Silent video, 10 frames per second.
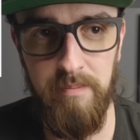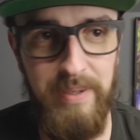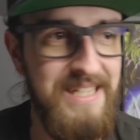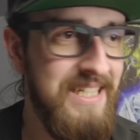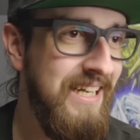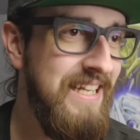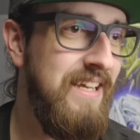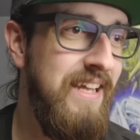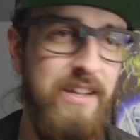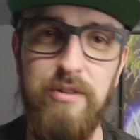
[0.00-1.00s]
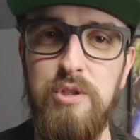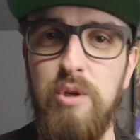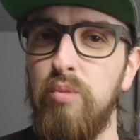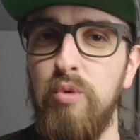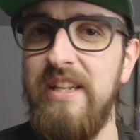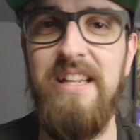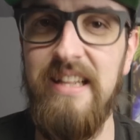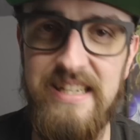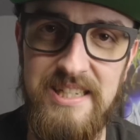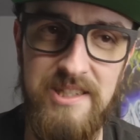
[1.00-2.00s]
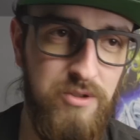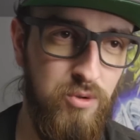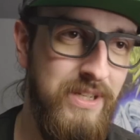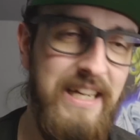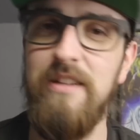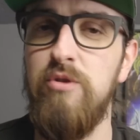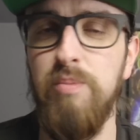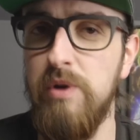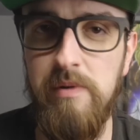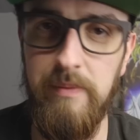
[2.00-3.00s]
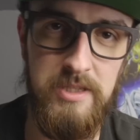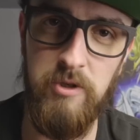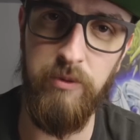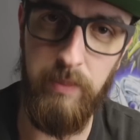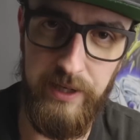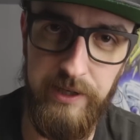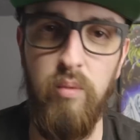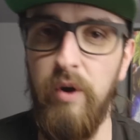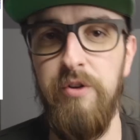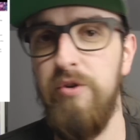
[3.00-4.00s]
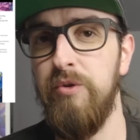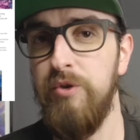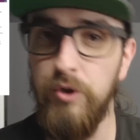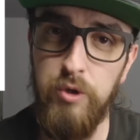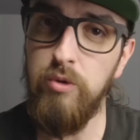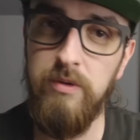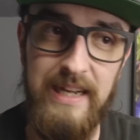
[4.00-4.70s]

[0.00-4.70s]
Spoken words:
Basically, here's some ready lists to get into Premium and start playing. Whether you're new